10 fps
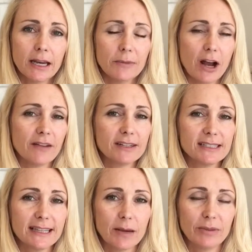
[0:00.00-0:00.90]
I mean,
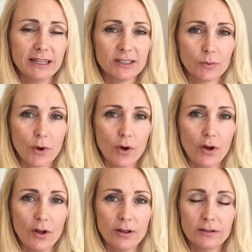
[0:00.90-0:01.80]
obviously that plays a
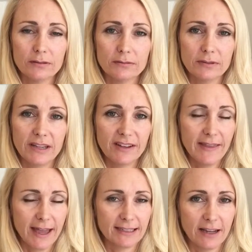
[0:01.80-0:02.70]
role even in
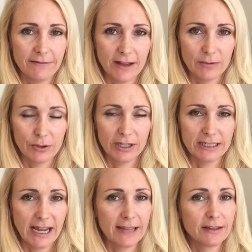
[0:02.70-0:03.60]
the anti-inflammatory diet.